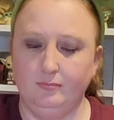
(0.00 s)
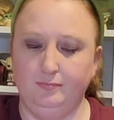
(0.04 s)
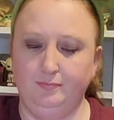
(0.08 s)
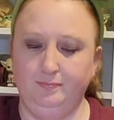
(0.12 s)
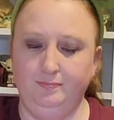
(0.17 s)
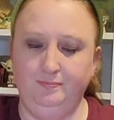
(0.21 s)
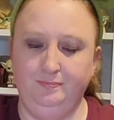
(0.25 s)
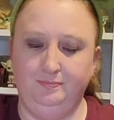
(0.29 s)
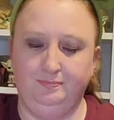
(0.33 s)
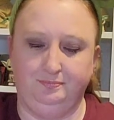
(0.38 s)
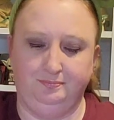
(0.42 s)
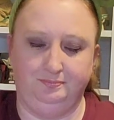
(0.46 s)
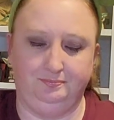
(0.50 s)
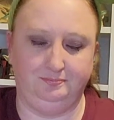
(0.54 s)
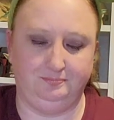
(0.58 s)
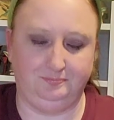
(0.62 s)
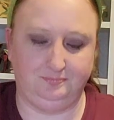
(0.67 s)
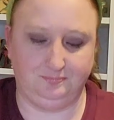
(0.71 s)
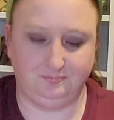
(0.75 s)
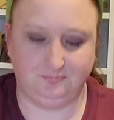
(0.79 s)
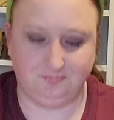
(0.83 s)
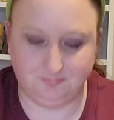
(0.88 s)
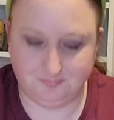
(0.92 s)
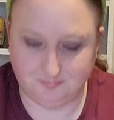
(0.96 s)
And
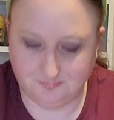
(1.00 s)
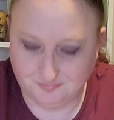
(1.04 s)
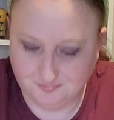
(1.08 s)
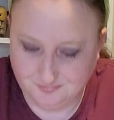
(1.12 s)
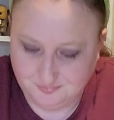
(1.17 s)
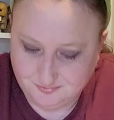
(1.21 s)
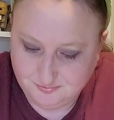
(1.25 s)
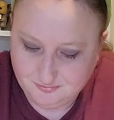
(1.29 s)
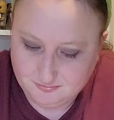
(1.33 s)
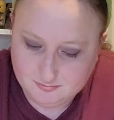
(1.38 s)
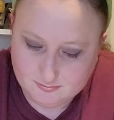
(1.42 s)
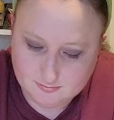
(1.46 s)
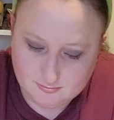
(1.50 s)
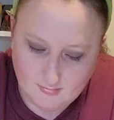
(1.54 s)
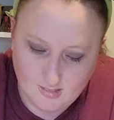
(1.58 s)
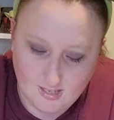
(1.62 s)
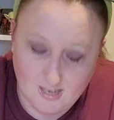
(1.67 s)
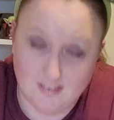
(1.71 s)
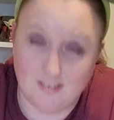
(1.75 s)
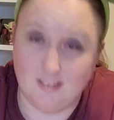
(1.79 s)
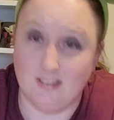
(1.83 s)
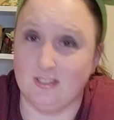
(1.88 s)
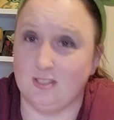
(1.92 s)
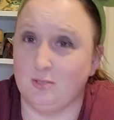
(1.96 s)

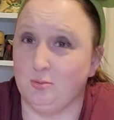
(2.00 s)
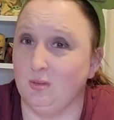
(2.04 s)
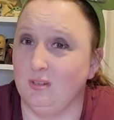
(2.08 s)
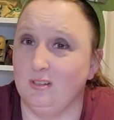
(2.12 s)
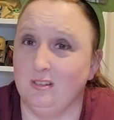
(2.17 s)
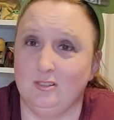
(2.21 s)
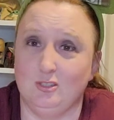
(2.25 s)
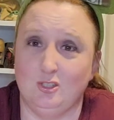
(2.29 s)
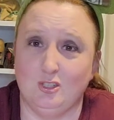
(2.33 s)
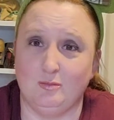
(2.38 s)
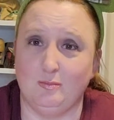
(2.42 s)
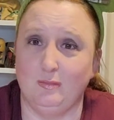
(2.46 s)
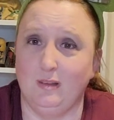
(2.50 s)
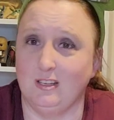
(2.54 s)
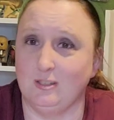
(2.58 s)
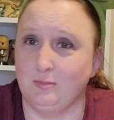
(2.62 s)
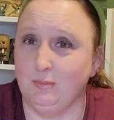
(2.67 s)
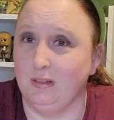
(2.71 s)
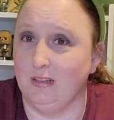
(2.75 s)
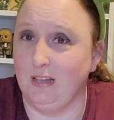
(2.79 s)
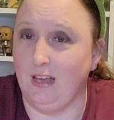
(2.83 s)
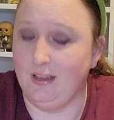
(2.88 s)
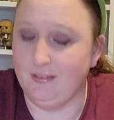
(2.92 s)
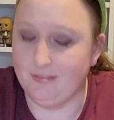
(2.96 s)
this one just makes
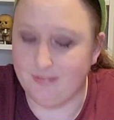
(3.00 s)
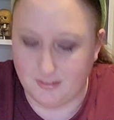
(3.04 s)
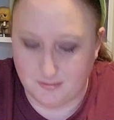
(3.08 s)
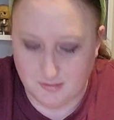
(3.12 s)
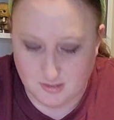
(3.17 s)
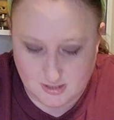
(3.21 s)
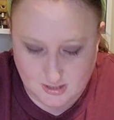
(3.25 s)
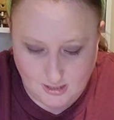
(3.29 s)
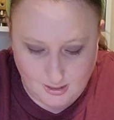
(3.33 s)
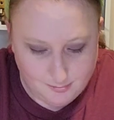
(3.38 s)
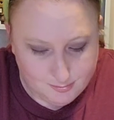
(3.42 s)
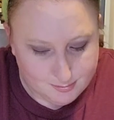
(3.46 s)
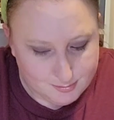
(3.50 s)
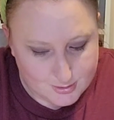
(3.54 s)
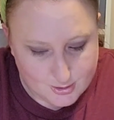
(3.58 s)
me laugh every time.